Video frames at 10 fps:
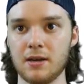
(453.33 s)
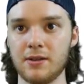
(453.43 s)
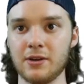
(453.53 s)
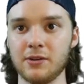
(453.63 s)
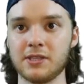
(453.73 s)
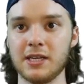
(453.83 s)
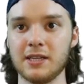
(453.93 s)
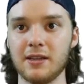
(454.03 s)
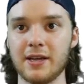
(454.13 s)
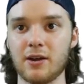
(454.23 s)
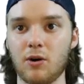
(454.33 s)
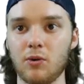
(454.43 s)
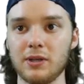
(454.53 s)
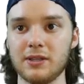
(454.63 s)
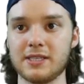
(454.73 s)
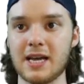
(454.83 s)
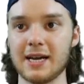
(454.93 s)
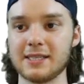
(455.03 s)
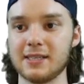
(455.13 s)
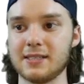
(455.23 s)
And then you'll see that like only the
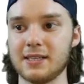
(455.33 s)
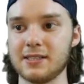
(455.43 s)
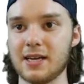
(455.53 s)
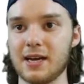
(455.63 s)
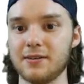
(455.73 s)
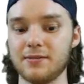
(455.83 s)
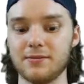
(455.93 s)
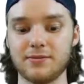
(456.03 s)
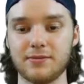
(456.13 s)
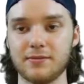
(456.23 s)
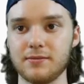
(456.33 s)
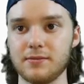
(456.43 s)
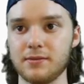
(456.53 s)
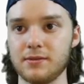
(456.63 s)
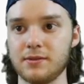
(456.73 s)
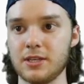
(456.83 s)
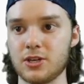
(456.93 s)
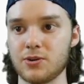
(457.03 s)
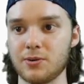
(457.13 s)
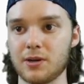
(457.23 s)
text that's inside of
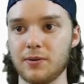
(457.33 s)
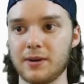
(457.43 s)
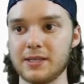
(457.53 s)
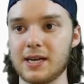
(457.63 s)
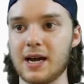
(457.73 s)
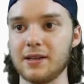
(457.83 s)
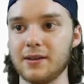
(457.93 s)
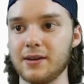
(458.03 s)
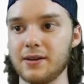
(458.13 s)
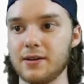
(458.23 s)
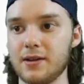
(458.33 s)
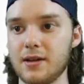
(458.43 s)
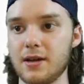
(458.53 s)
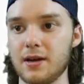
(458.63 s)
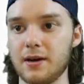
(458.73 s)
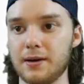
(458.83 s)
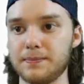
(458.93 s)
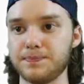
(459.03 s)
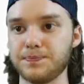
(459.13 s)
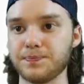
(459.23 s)
this shortcode gets highlighted.
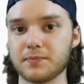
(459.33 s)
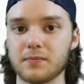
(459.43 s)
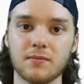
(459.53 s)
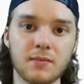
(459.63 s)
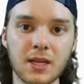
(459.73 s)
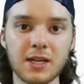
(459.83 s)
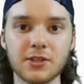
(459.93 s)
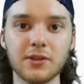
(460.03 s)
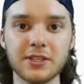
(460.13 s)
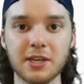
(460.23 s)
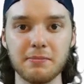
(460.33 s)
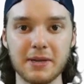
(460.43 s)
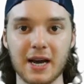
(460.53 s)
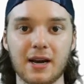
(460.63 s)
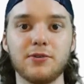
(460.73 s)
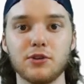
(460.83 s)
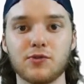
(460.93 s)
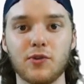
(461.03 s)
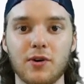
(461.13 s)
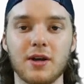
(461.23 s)
And so this can be kind of
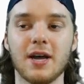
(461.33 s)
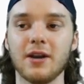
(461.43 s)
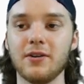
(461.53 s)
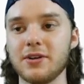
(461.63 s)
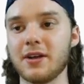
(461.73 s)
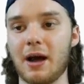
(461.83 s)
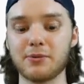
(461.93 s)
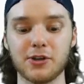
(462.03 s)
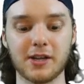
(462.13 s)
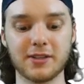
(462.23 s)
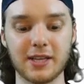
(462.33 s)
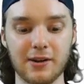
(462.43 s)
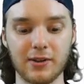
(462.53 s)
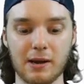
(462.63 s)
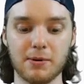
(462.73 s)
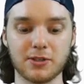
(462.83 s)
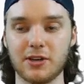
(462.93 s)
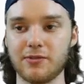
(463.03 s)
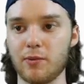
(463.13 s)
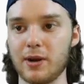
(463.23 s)
useful. You know, I'm sure you could think of like a bunch
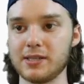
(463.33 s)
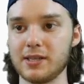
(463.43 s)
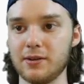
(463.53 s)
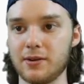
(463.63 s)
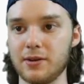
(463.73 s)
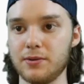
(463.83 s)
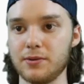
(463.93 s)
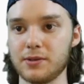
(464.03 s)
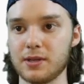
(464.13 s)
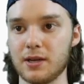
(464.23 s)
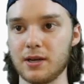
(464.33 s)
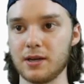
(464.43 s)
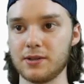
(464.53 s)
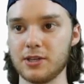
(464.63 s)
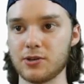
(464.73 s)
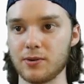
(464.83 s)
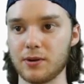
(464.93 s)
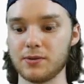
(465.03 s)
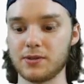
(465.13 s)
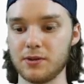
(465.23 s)
of different ways that you could use these
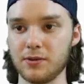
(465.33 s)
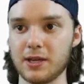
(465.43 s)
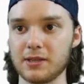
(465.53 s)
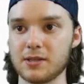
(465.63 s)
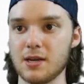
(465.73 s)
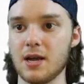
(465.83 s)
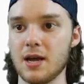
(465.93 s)
shortcodes to do things.